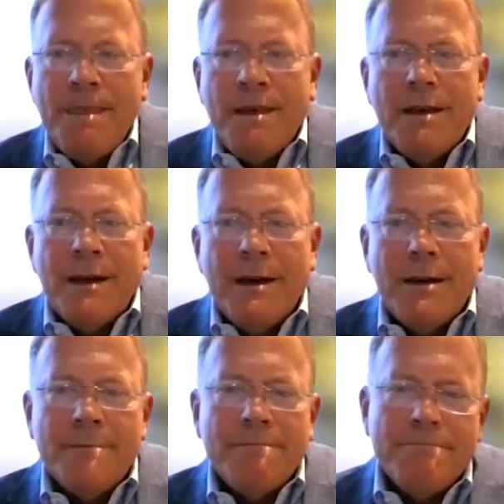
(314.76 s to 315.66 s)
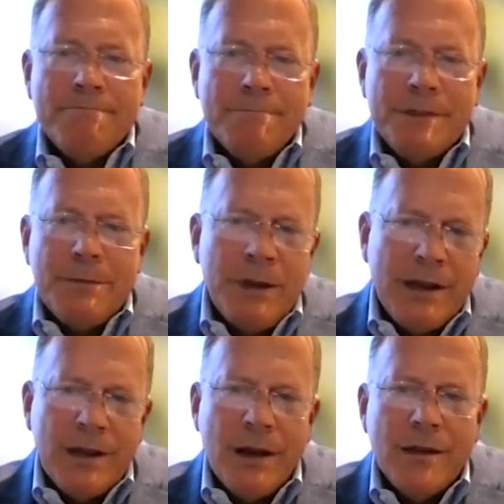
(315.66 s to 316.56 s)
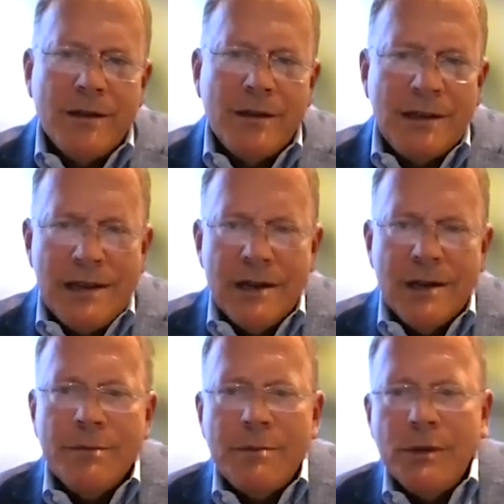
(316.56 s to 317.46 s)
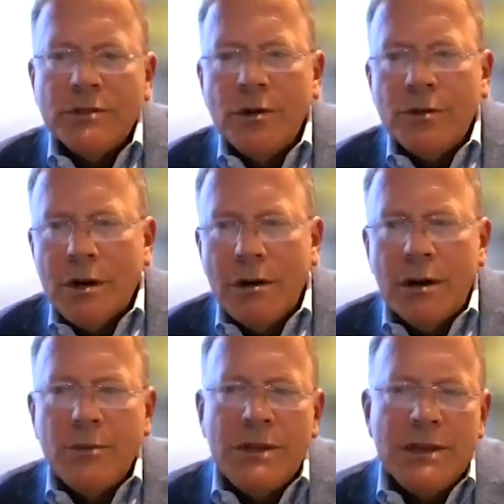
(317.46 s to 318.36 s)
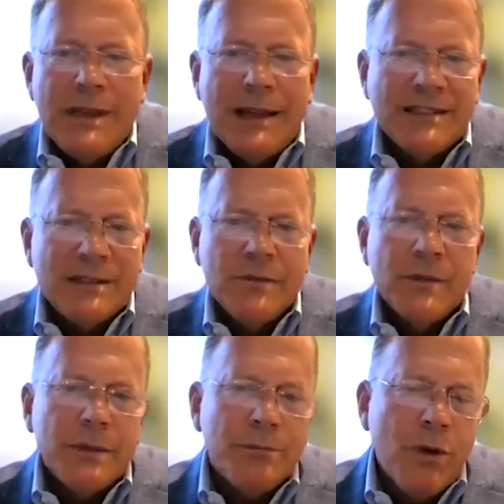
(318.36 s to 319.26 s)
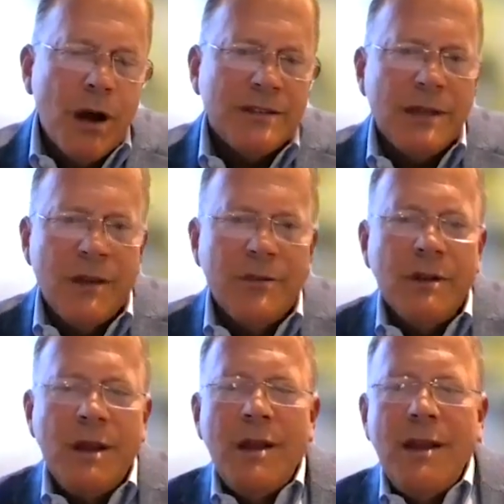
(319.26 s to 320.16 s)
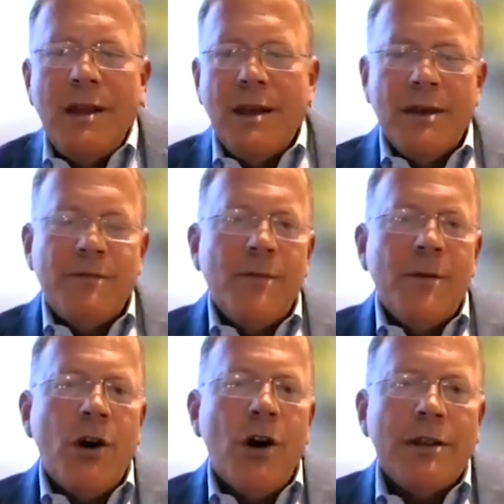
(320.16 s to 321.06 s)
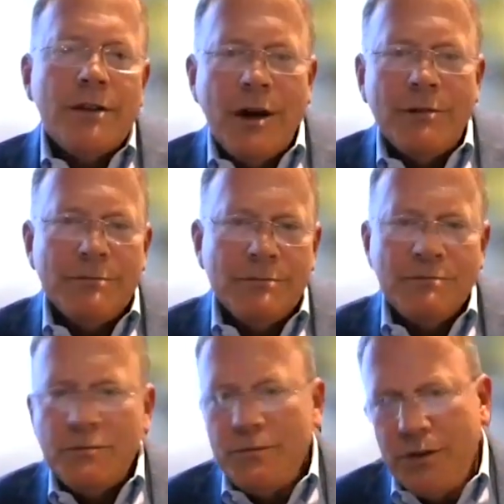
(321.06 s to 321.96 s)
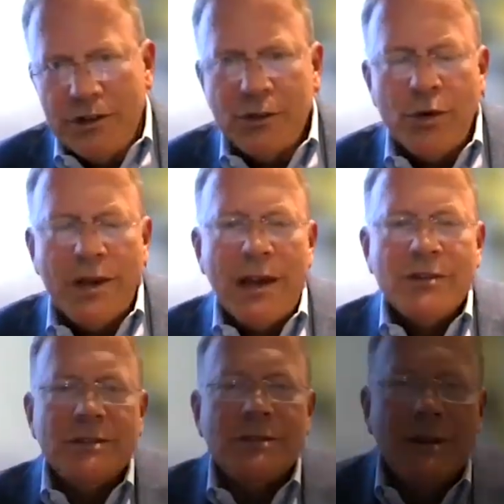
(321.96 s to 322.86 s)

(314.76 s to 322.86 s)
depending on the year. But Millstone's currently within that silver to bronze level on various locations.